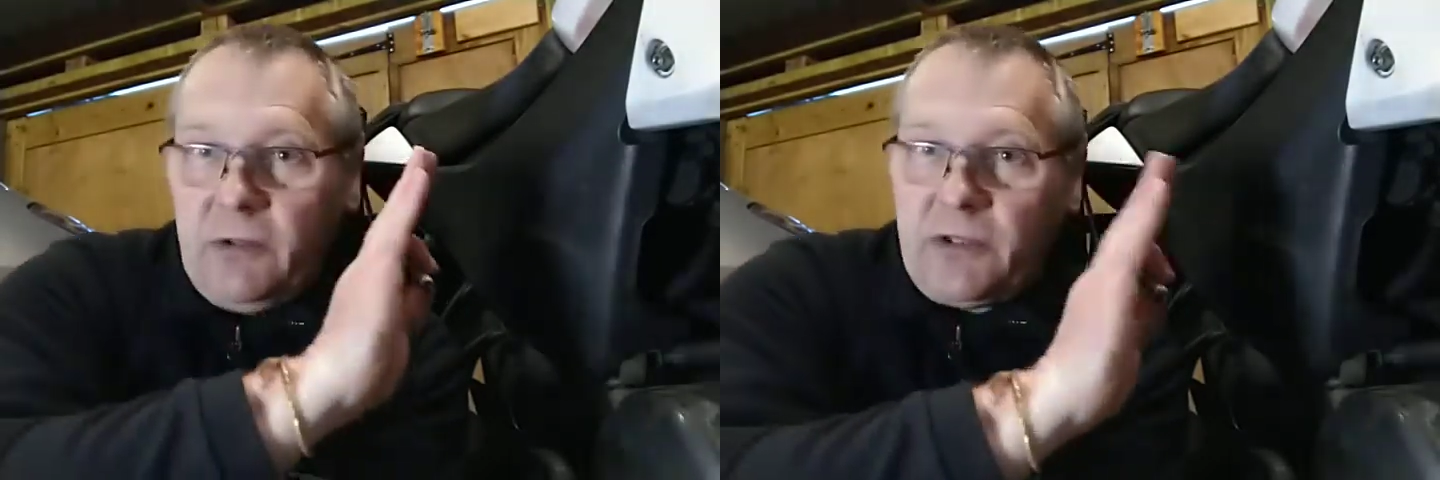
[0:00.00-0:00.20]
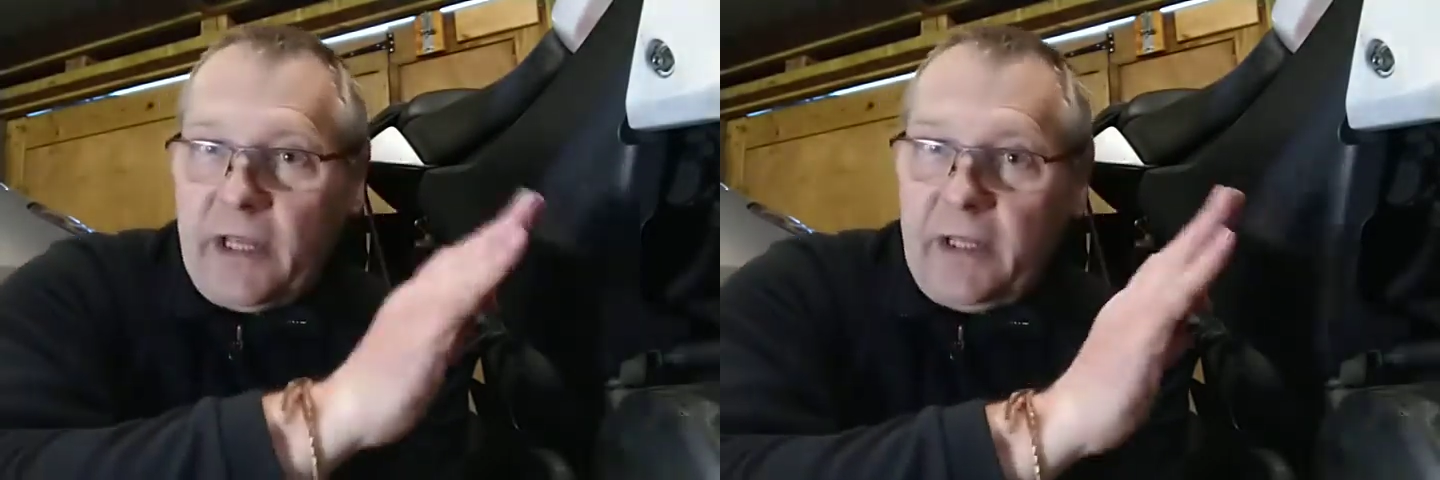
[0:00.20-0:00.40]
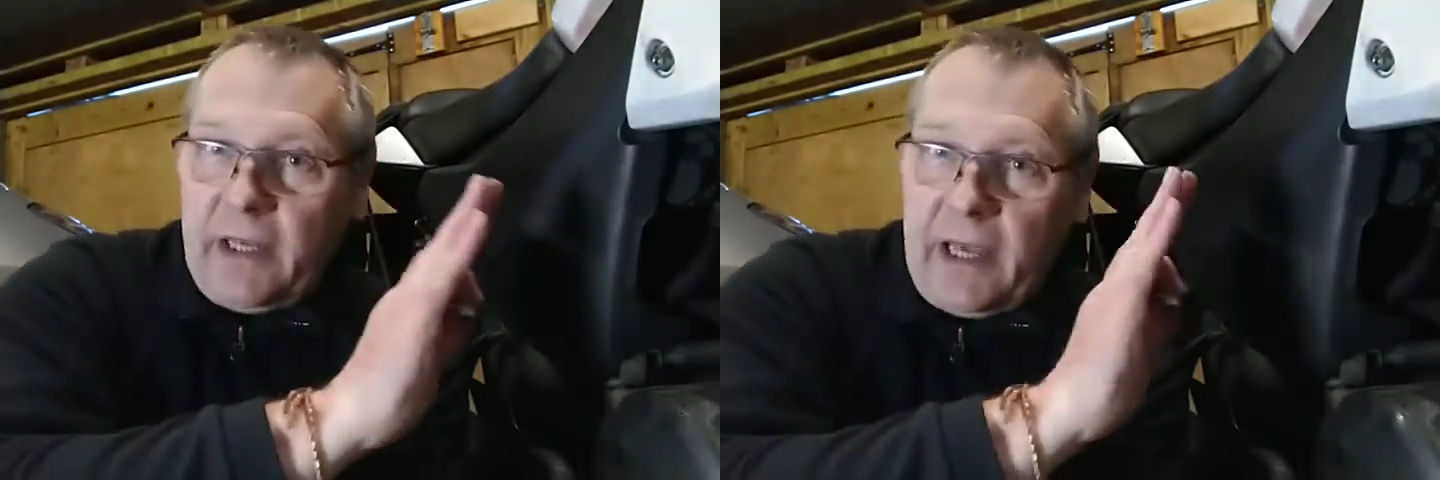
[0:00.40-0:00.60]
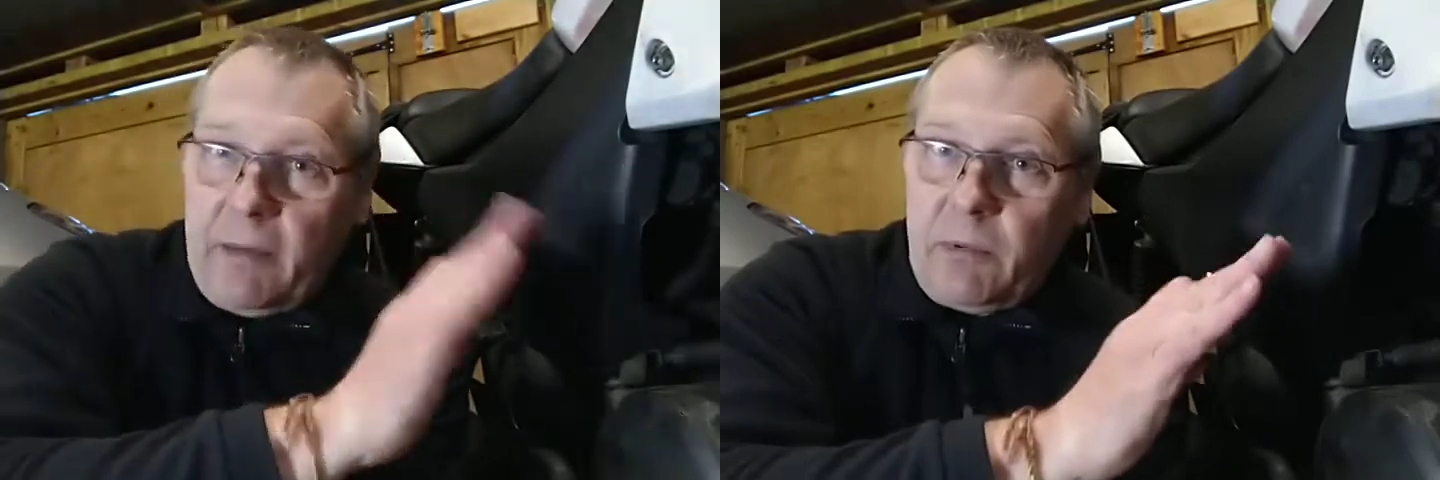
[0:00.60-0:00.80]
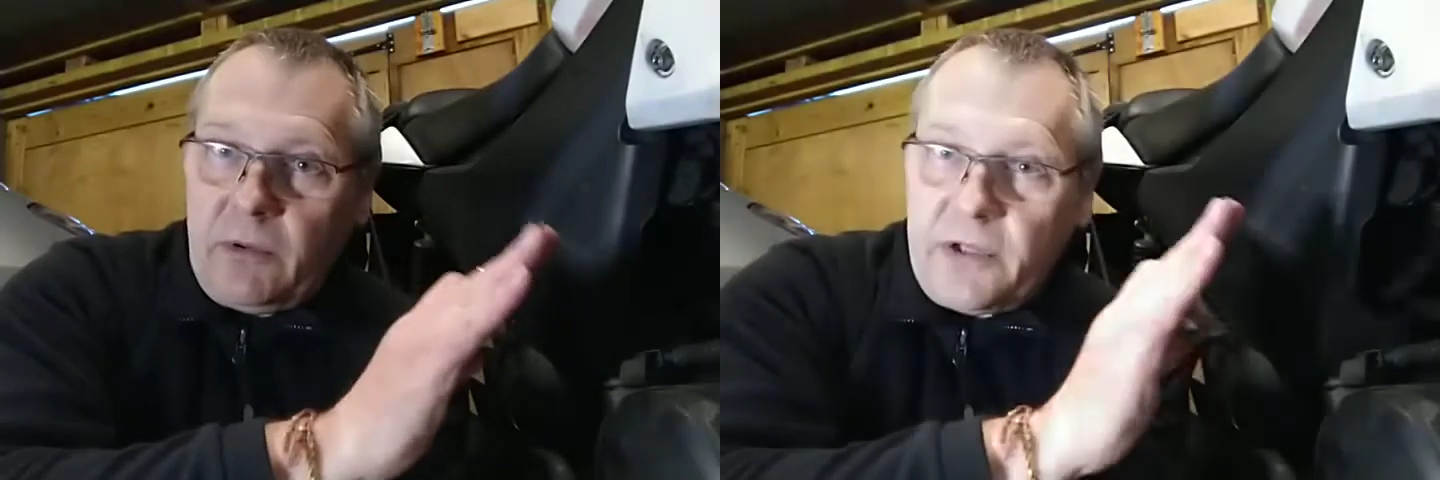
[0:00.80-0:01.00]
you set the
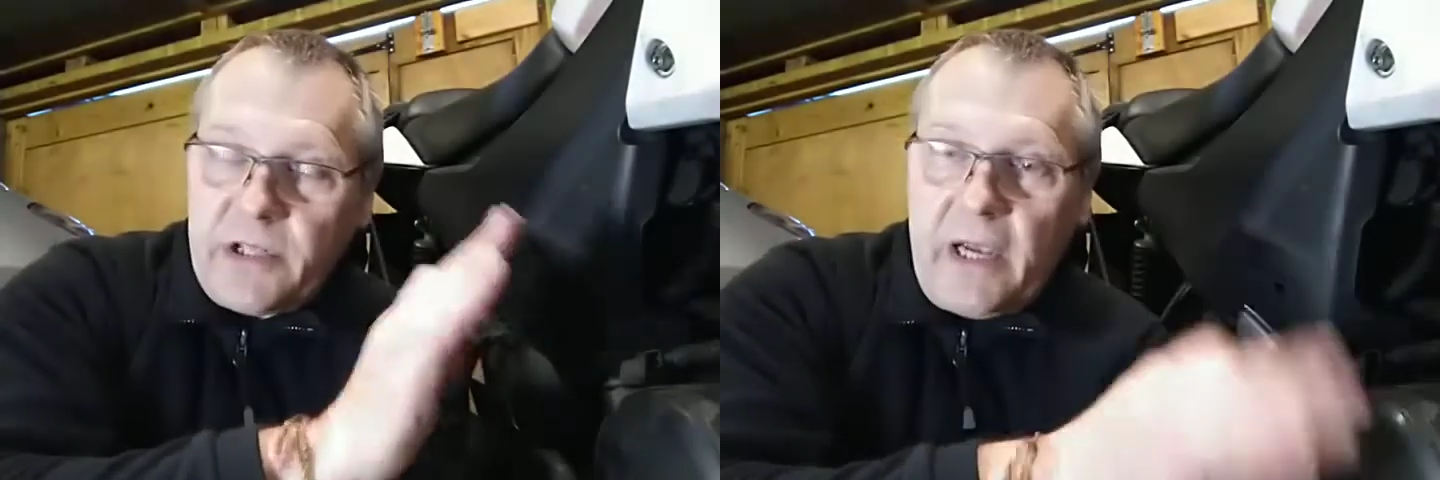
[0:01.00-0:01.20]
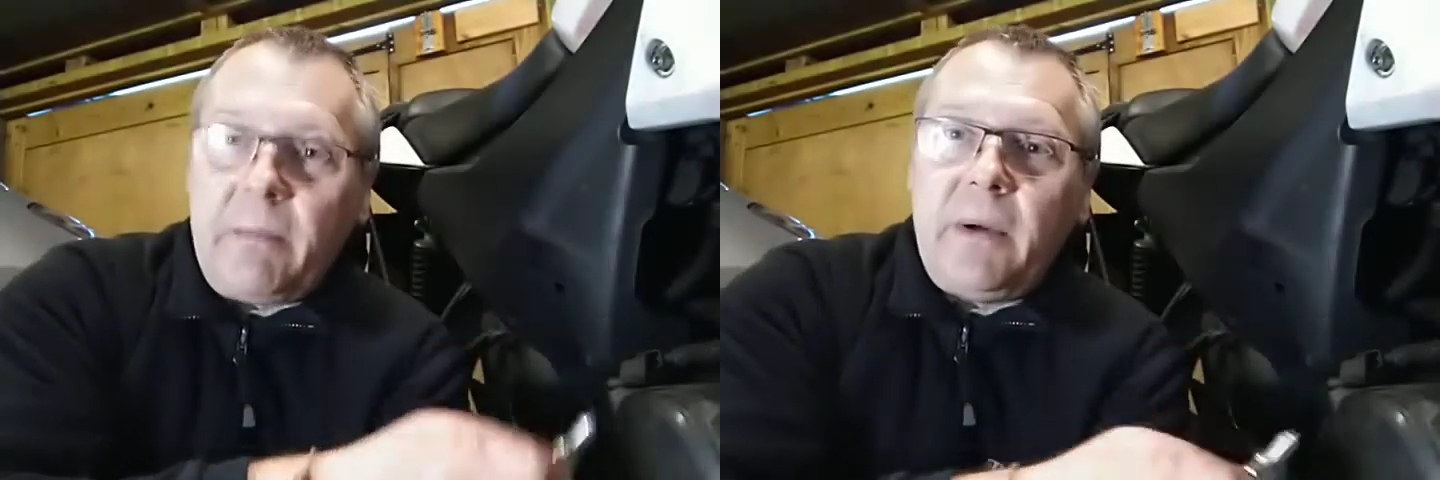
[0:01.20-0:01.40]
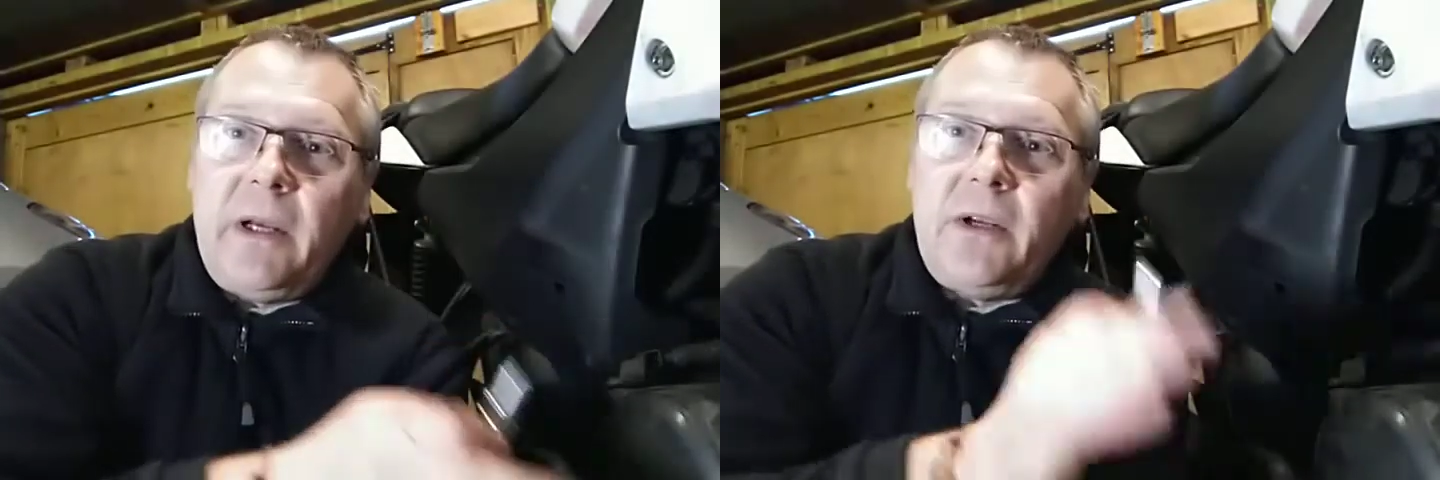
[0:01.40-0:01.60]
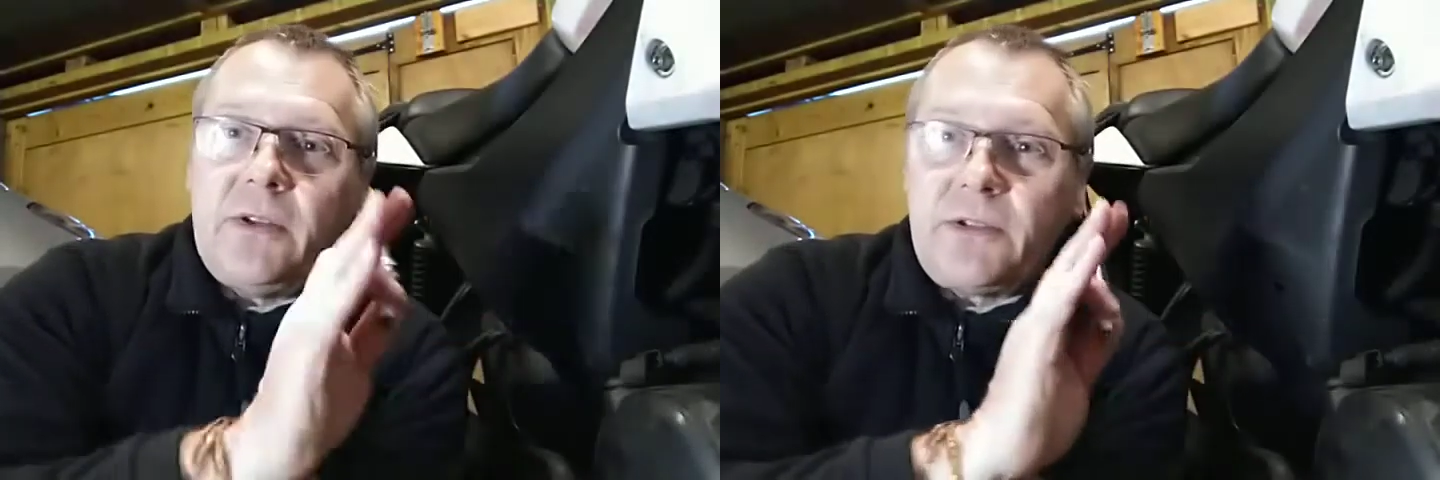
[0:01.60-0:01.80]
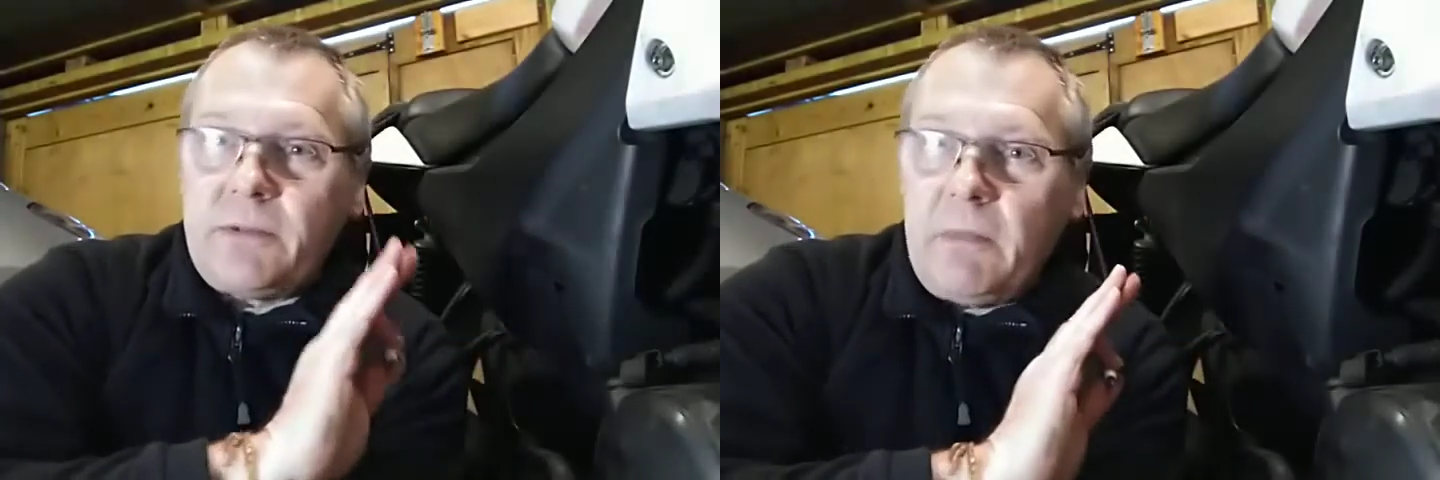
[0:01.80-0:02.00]
gap on the
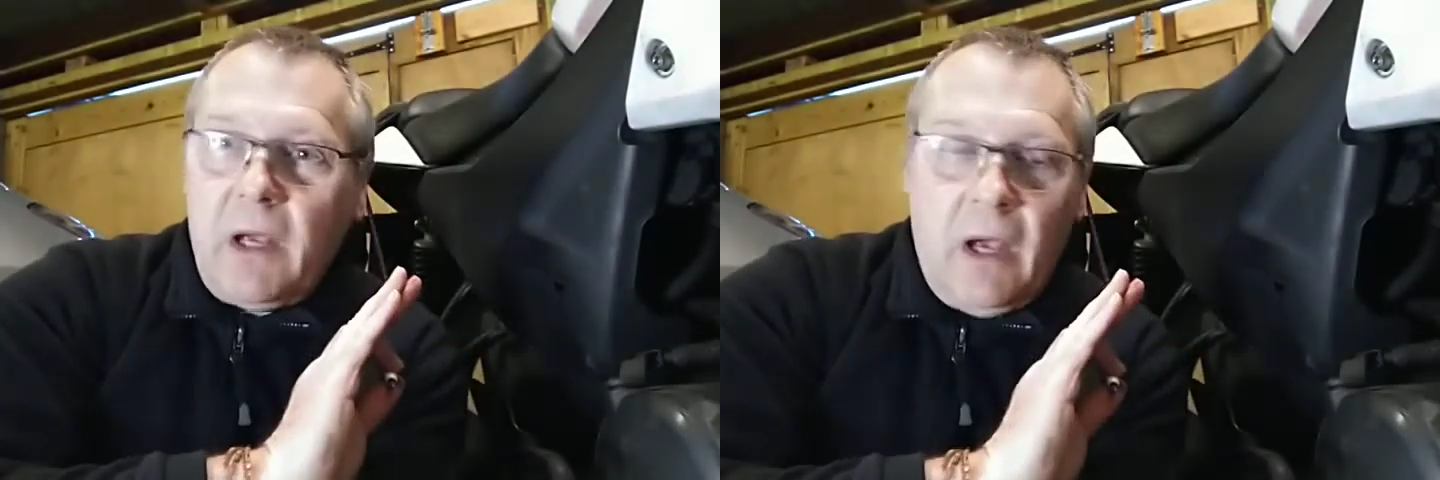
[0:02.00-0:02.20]
tappets,